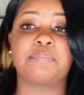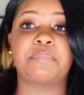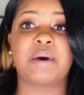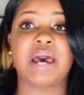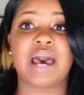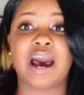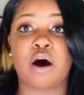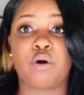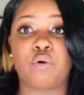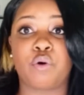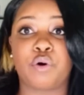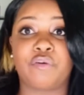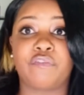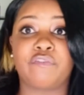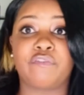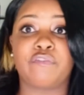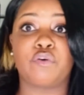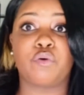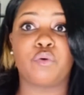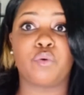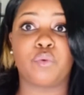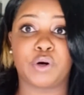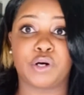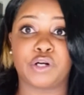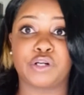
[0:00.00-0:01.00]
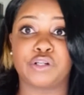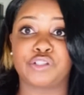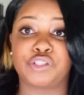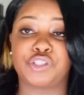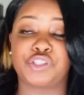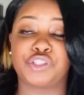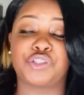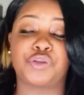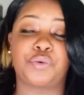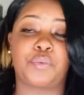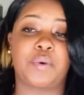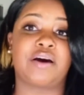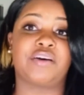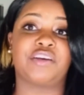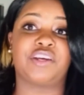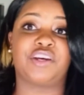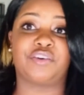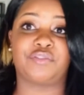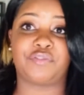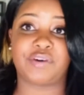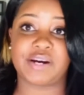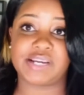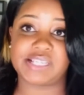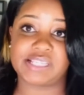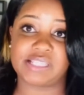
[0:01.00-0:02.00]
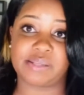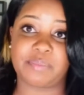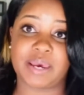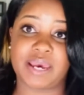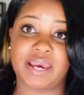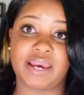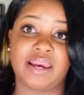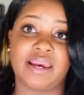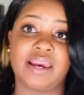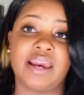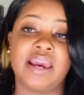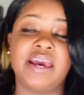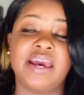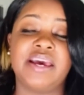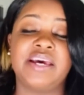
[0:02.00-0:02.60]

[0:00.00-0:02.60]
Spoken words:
powerful words throughout your resume.